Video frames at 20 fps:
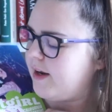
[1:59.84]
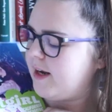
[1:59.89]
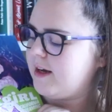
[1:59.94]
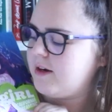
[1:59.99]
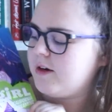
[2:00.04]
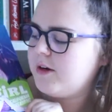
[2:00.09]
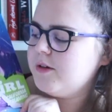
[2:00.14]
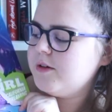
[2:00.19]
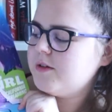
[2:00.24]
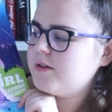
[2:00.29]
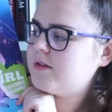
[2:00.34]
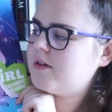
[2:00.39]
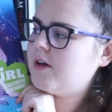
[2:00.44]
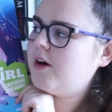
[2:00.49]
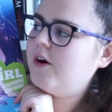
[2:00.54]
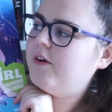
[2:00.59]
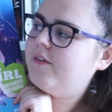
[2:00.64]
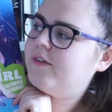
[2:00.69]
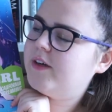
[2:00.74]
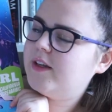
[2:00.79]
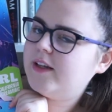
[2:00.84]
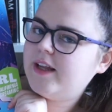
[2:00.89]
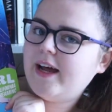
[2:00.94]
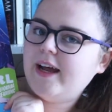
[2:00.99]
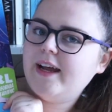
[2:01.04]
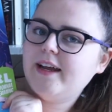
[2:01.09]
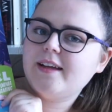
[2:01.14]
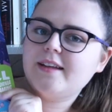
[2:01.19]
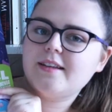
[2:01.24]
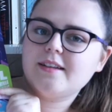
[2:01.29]
that it goes over
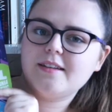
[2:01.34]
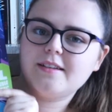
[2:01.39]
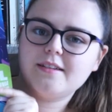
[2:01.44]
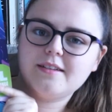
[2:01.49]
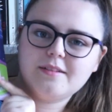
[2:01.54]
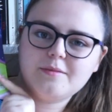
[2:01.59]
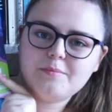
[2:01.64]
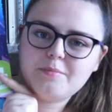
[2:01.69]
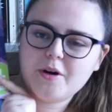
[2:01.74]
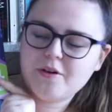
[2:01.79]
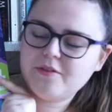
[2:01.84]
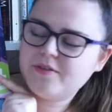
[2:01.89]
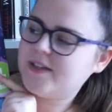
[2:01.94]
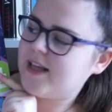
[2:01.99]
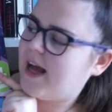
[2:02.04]
like both